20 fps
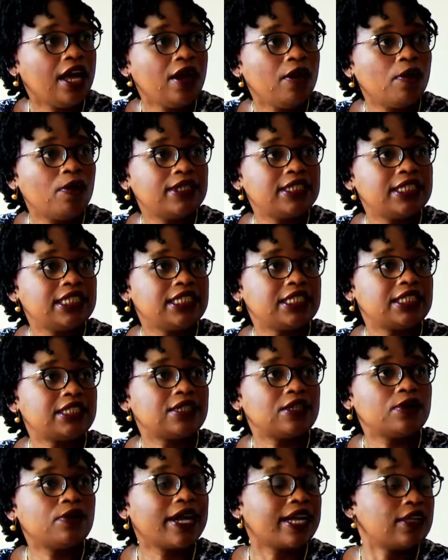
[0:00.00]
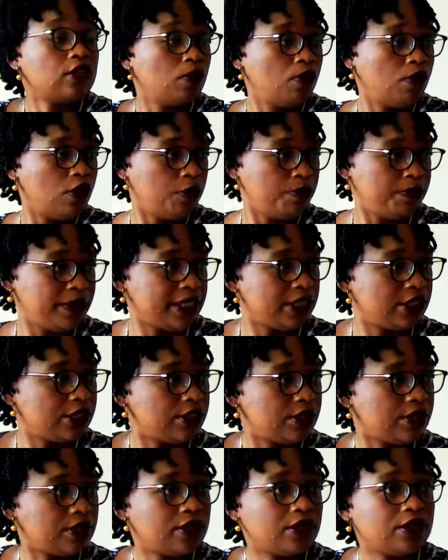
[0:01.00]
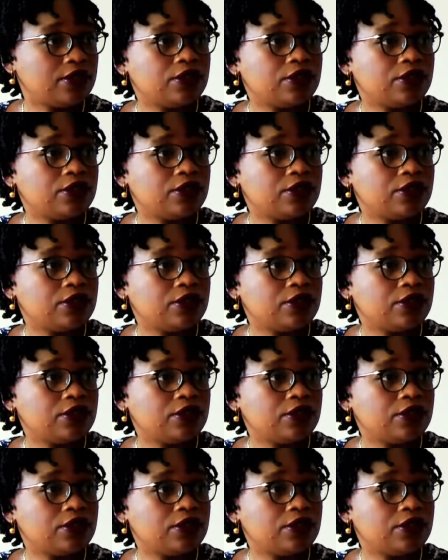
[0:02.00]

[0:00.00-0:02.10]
look at the whole picture.